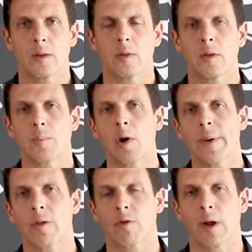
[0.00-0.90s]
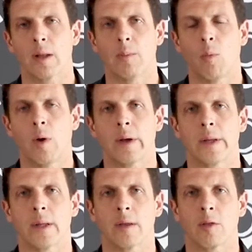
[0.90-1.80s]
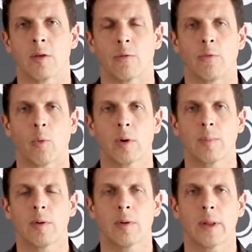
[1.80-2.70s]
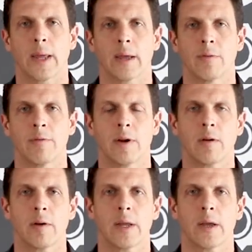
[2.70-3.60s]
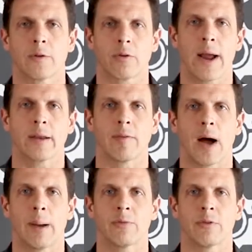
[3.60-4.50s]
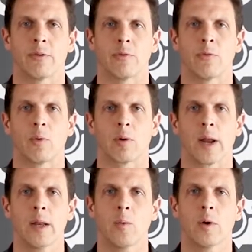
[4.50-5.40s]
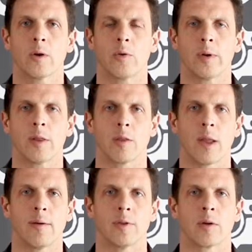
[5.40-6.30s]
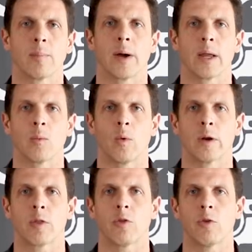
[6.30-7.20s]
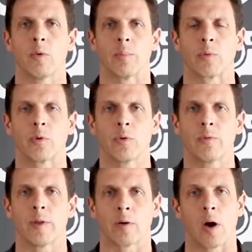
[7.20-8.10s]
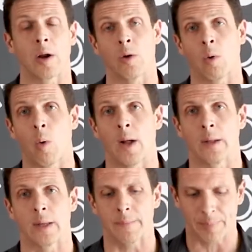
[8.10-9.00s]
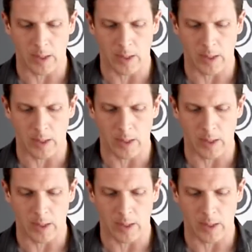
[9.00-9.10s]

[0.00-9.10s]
The ProMaster LM1 is an affordable and very attractive option for anyone who needs a lavalier mic and wants to improve their audio quality.